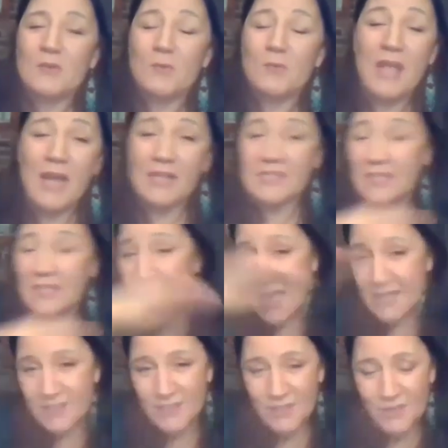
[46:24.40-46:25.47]
we had to
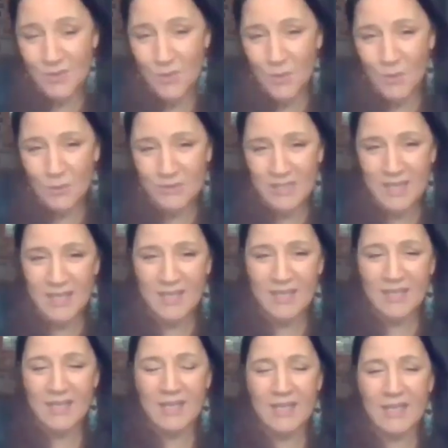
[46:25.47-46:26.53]
cancel the whole
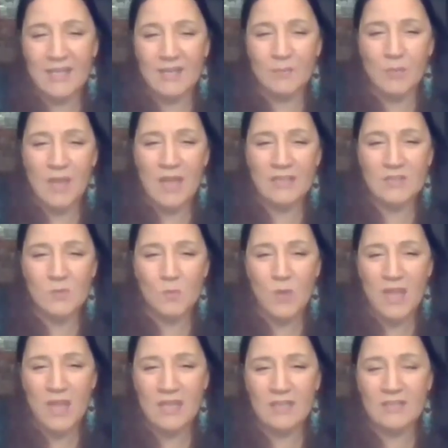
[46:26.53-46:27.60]
day, and we had to
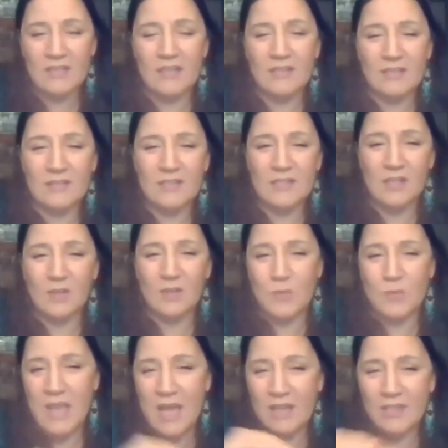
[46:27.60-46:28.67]
wait until
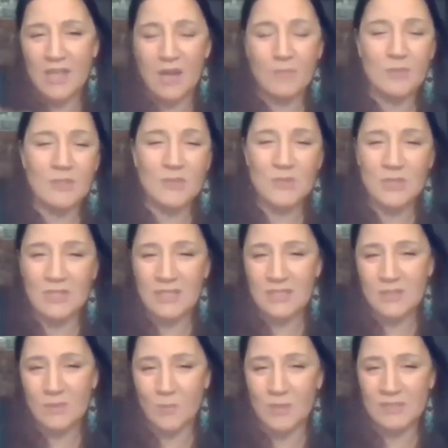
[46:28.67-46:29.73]
we had the opportunity
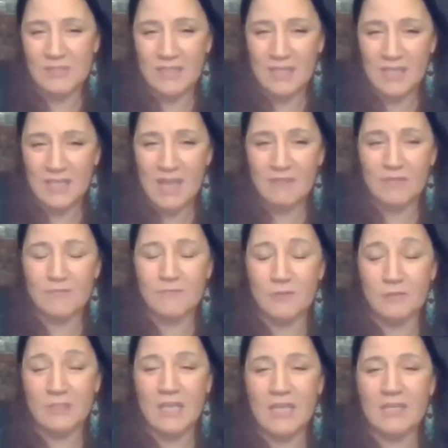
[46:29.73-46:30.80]
to once again have a
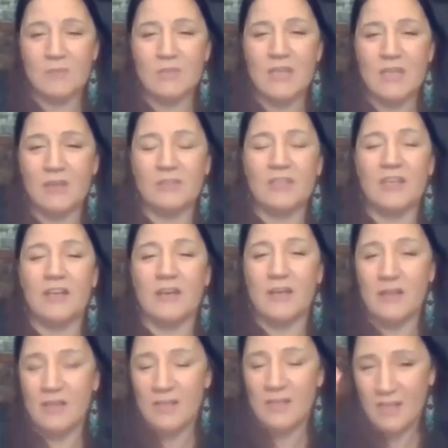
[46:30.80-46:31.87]
full day to be out
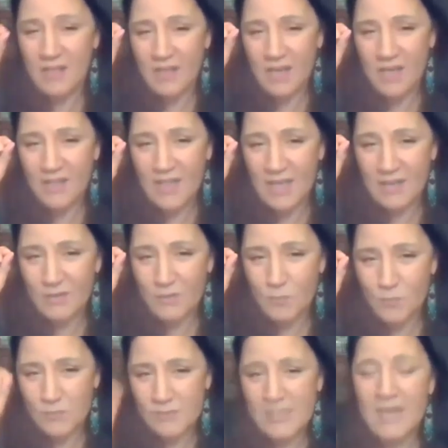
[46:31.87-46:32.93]
there on that
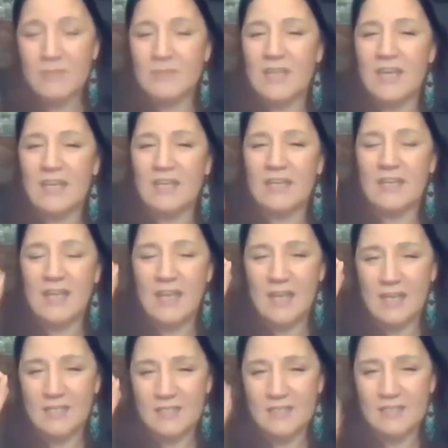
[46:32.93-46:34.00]
same day
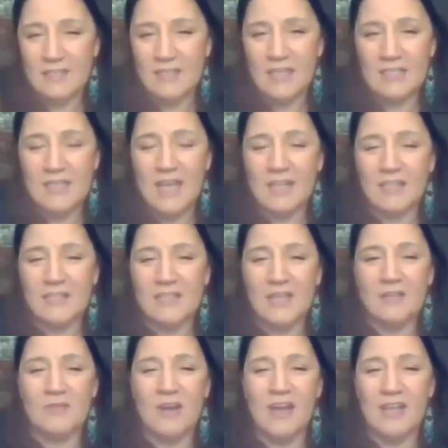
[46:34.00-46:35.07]
at exactly
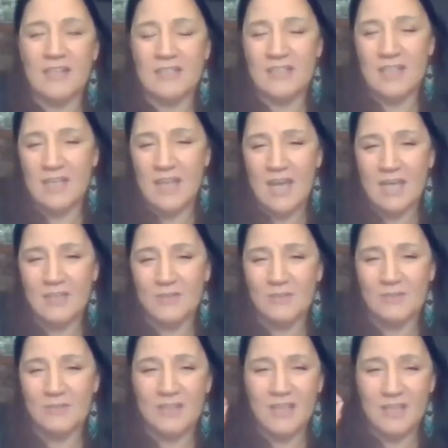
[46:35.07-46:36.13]
sunrise and high
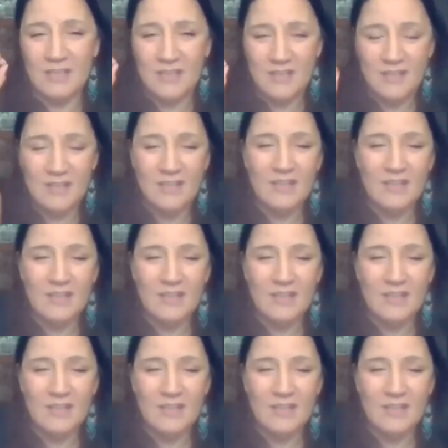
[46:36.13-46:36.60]
noon and